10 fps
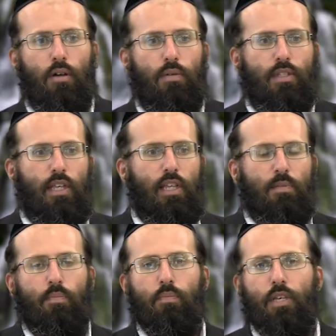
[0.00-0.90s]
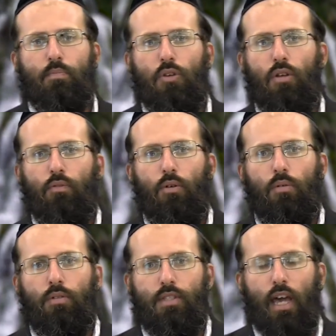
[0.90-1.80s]
We see these
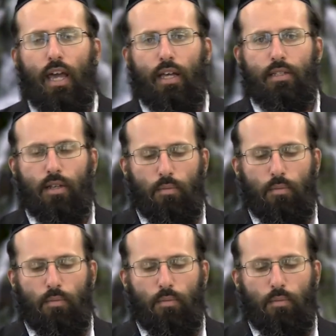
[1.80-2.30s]
beautiful sayings